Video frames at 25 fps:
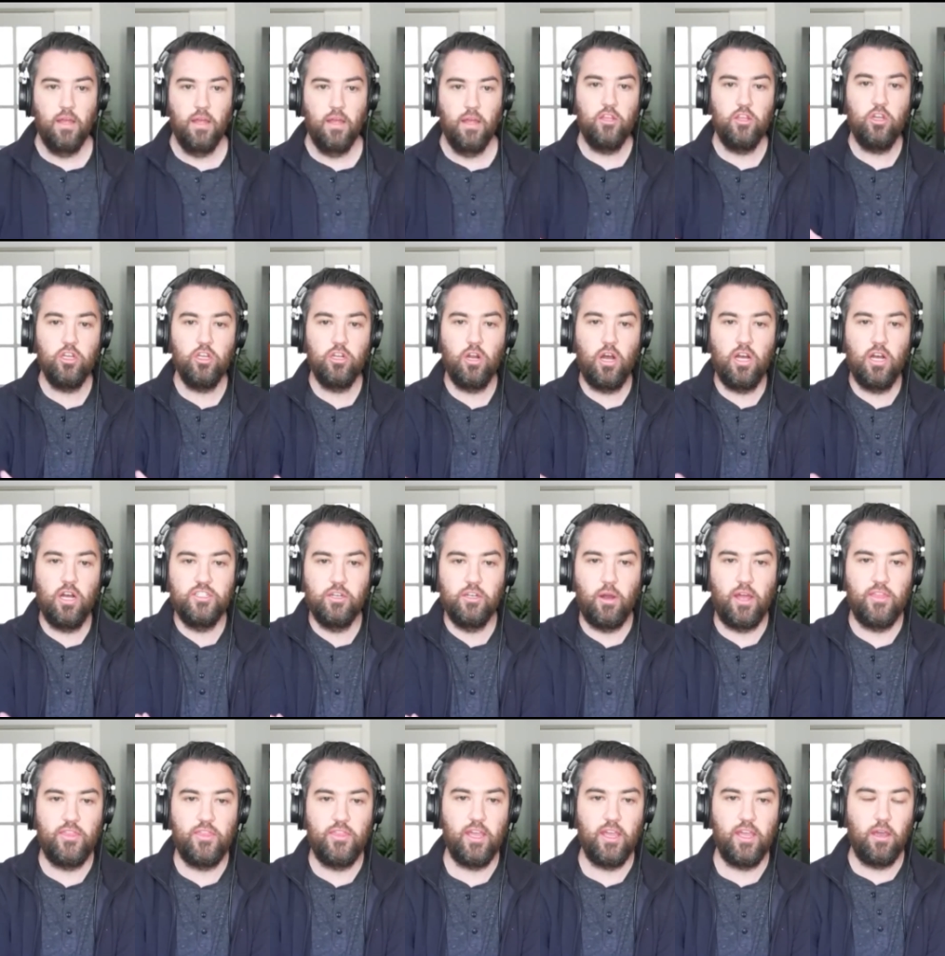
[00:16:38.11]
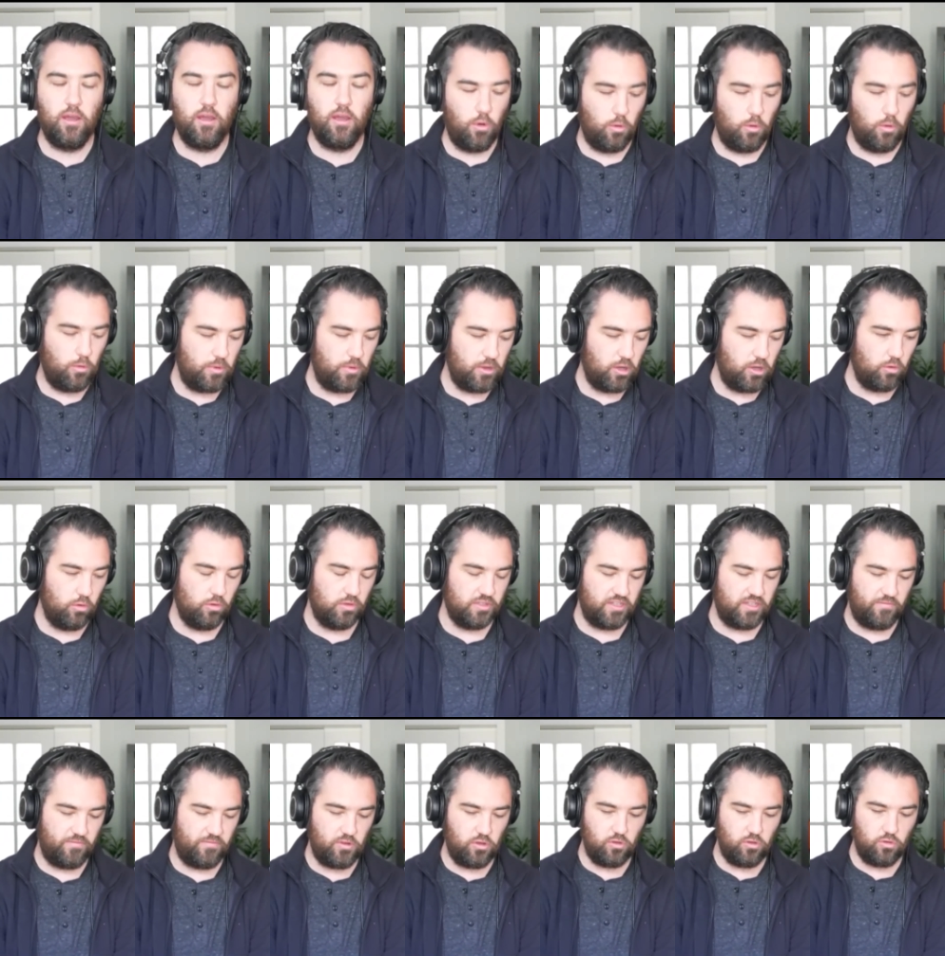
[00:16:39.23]
You could also, I think, what would be cool is
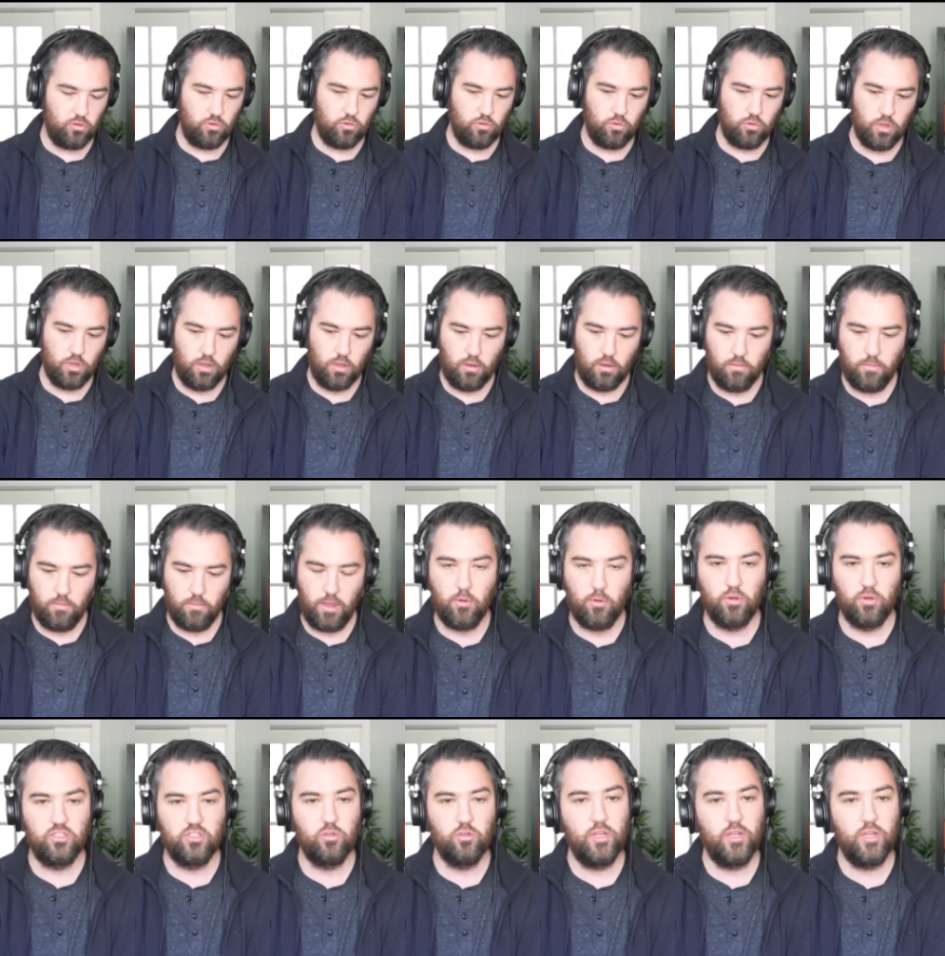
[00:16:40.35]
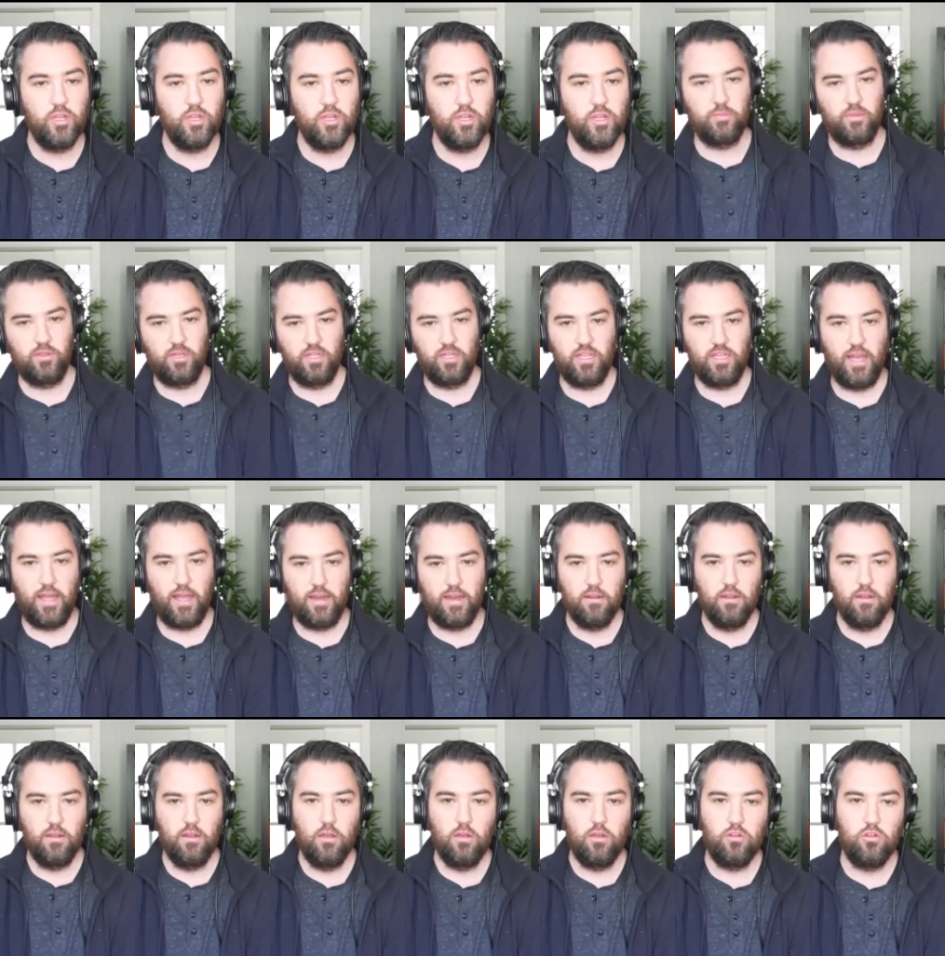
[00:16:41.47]
if you maybe once a week or something like that,
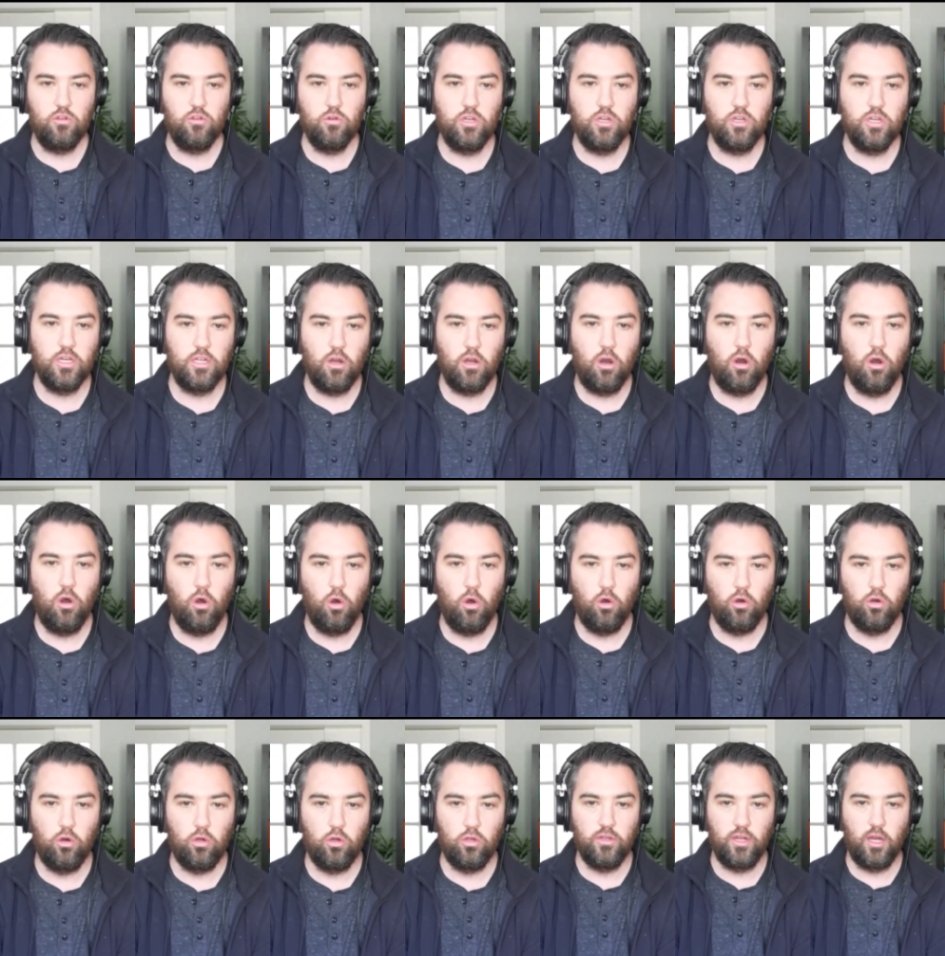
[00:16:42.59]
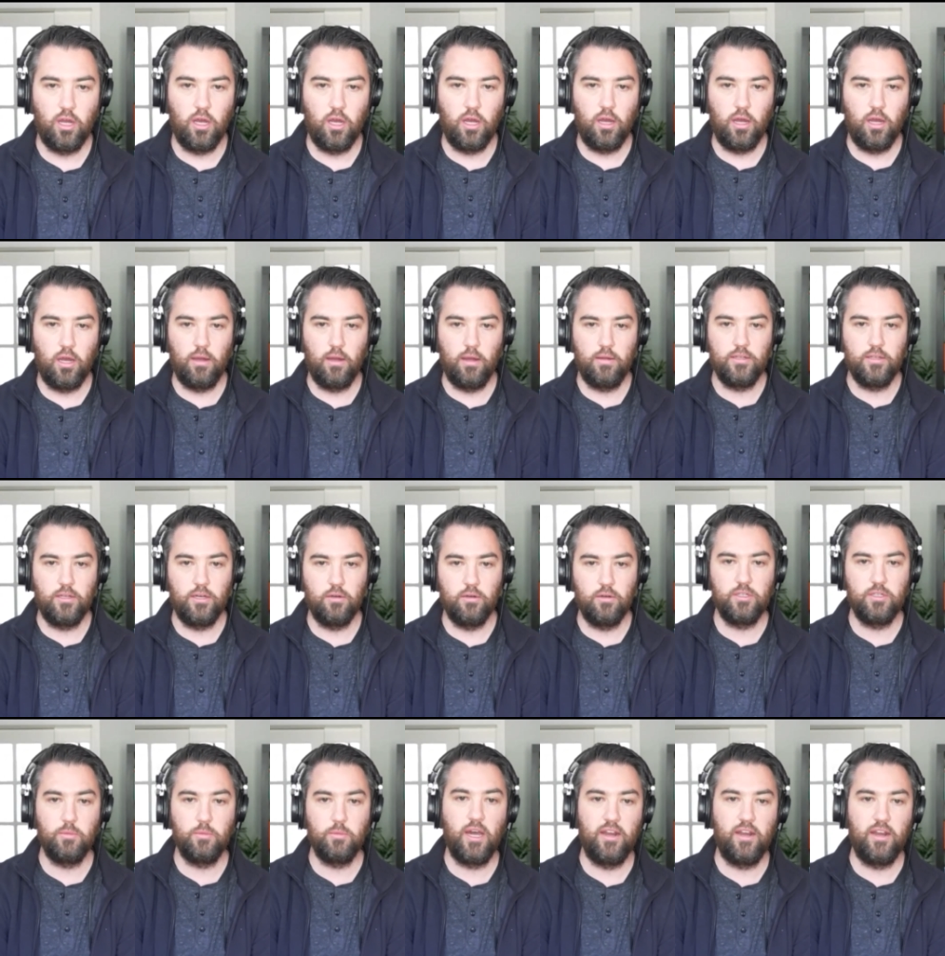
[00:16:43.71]
you could hold, uh, you know,
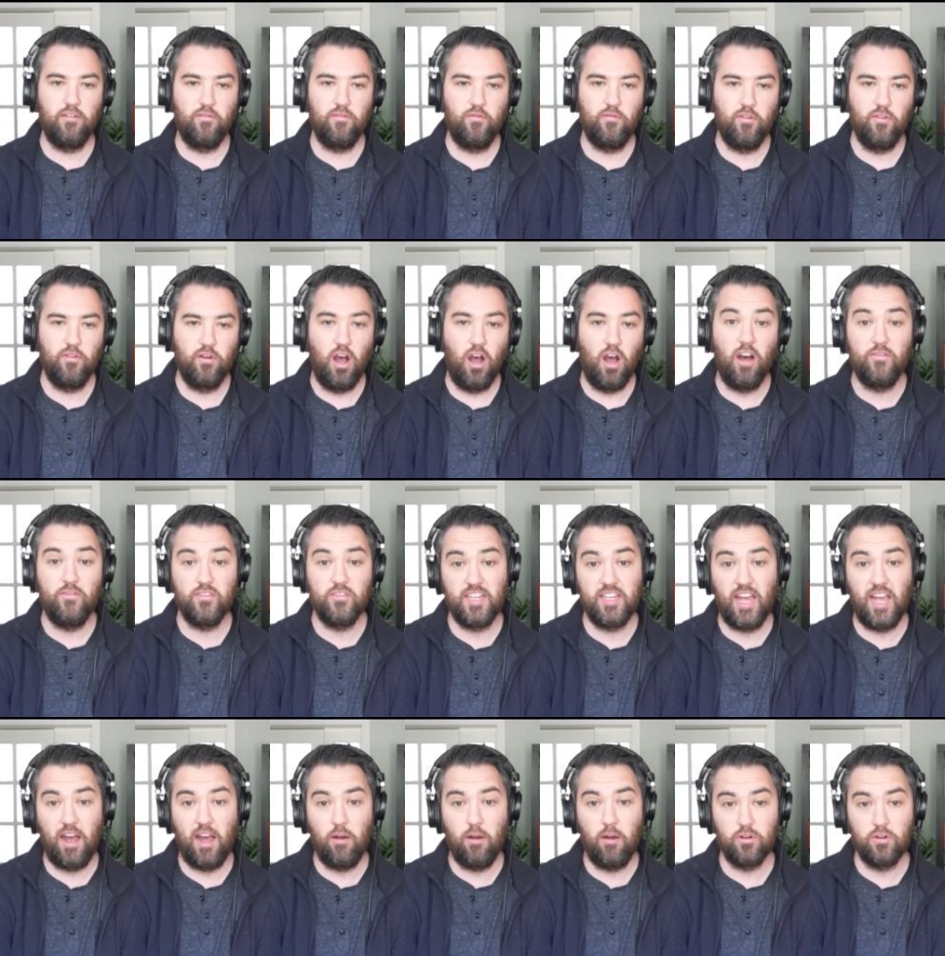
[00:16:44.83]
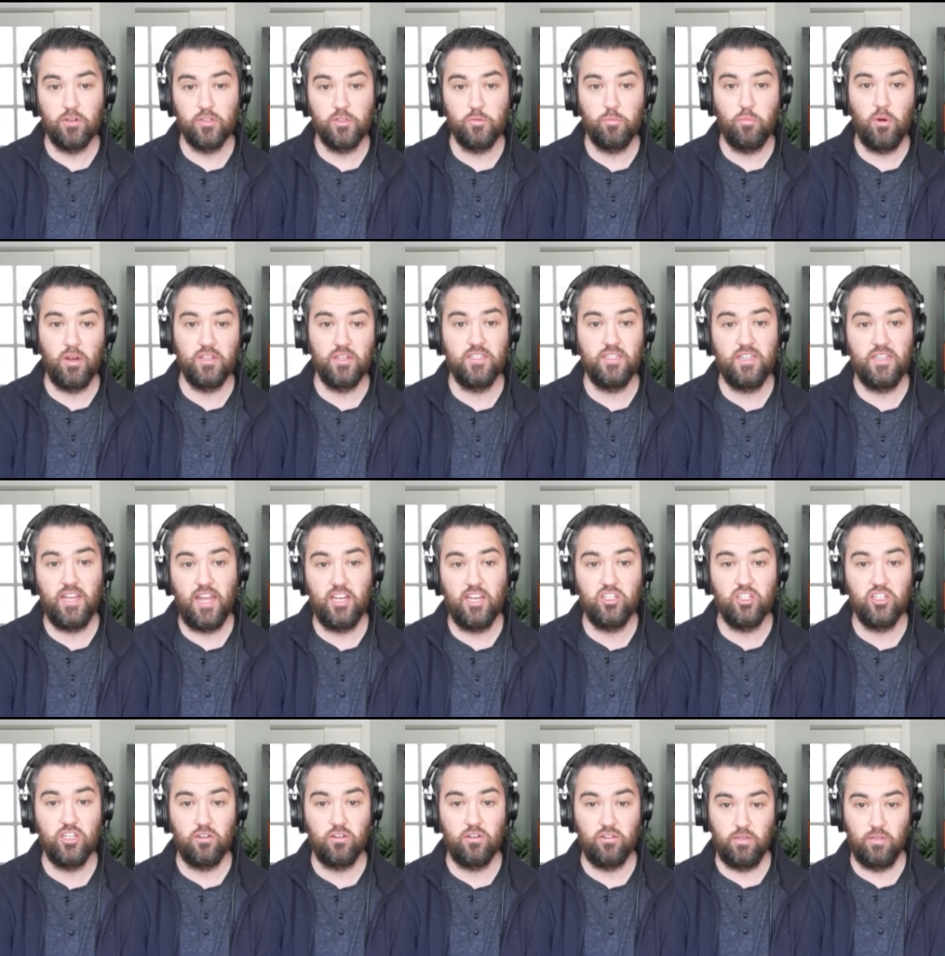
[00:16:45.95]
some kind of office hours
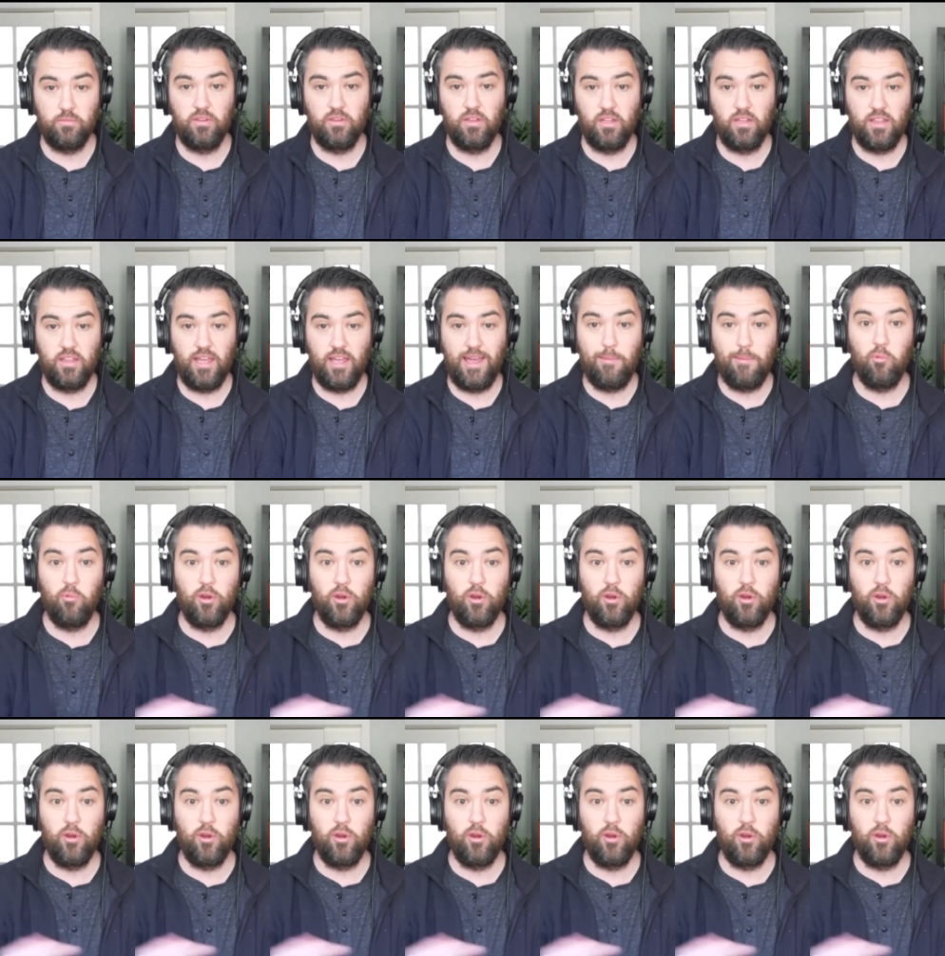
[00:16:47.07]
presentation or something like that.